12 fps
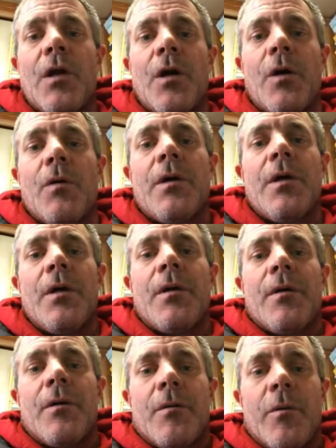
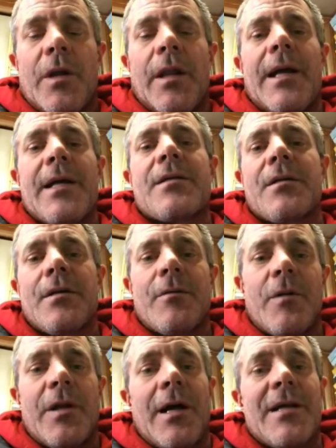We like
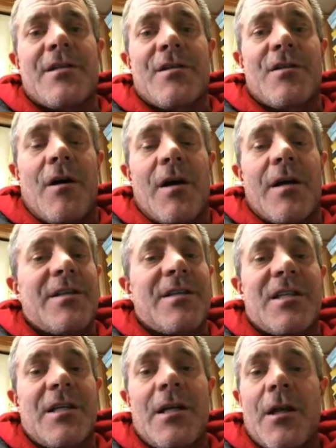to talk and
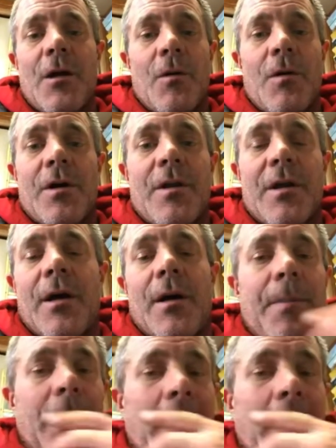see the owner of the
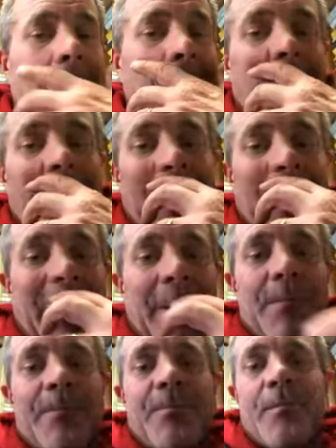company.
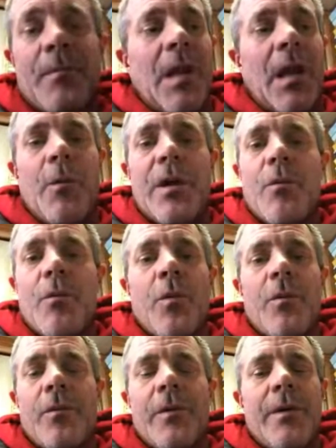And we
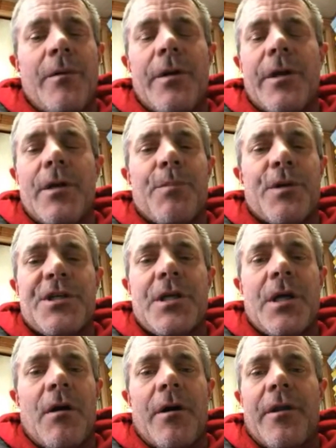really
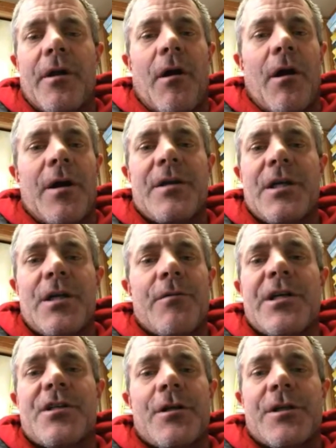appreciate all the R&D
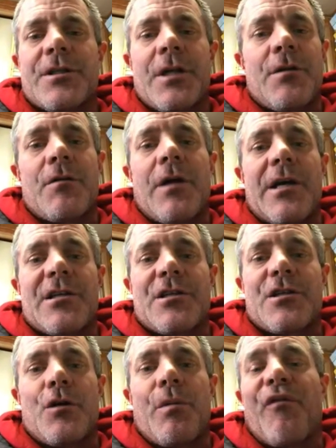research that you guys
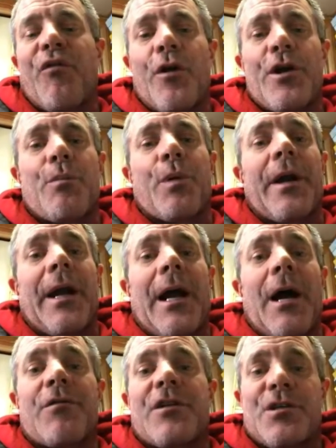do before you bring
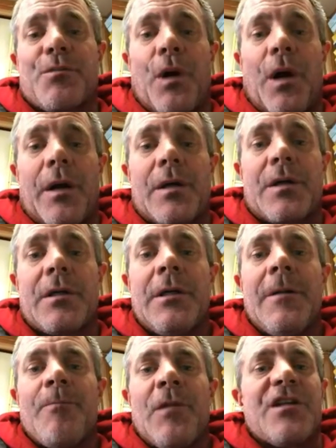out this product.
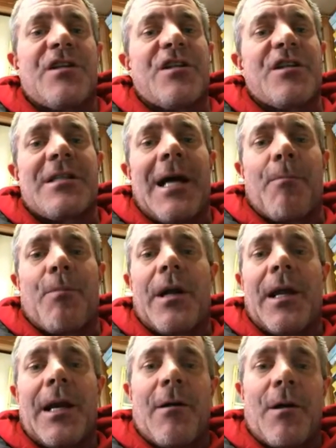It's just not
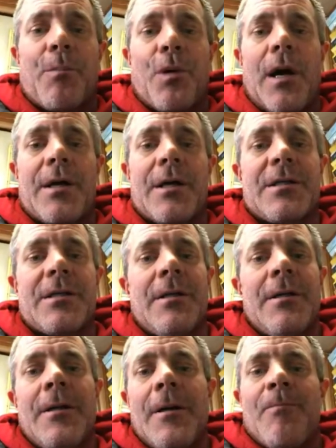bringing out a product
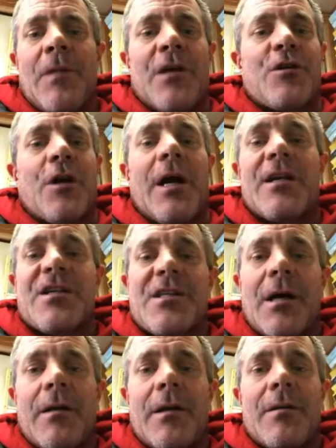and trying to
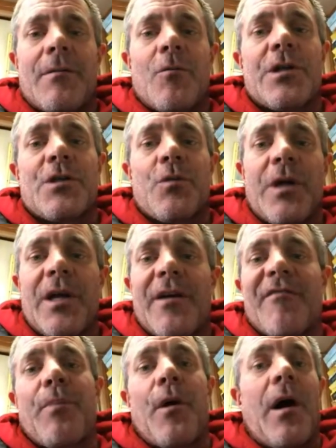sell it, which we
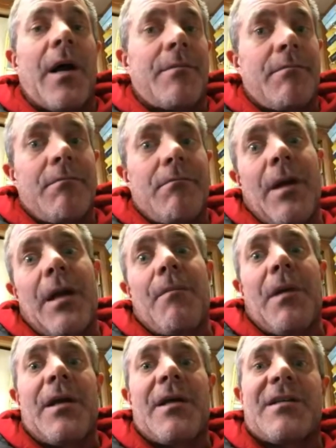have bought
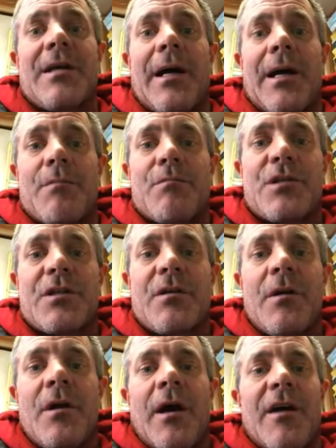many, many times.
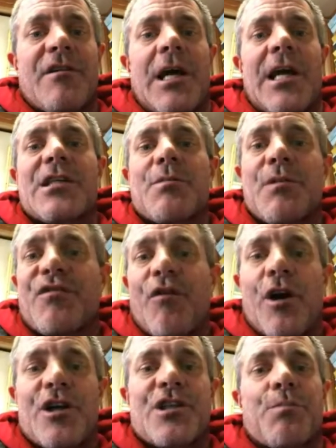Attachments
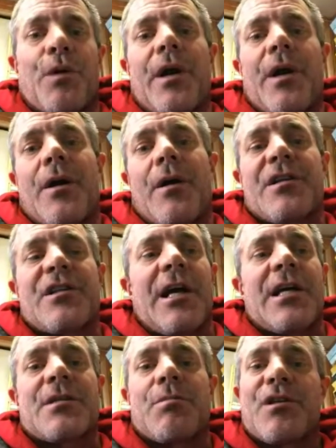for our sprayer,
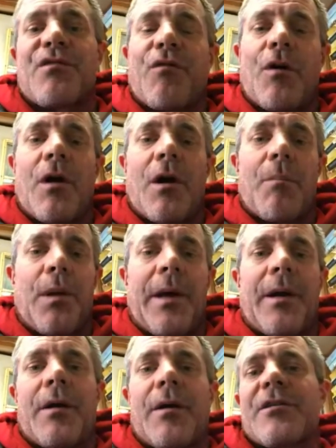attachments for our
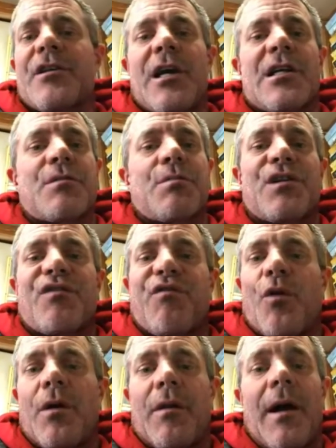planter, attachments
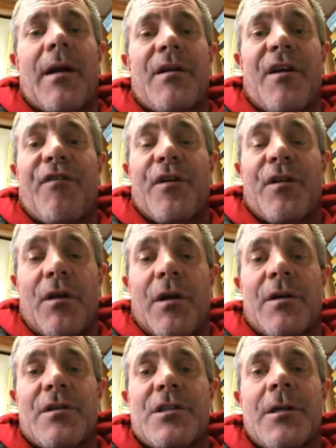for a lot of different
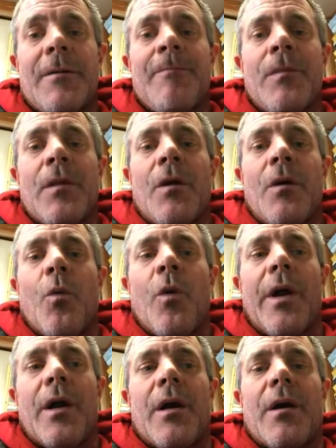things
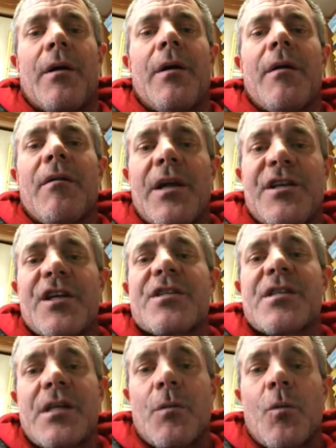where they
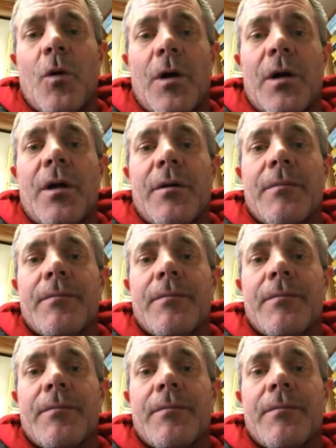just didn't work.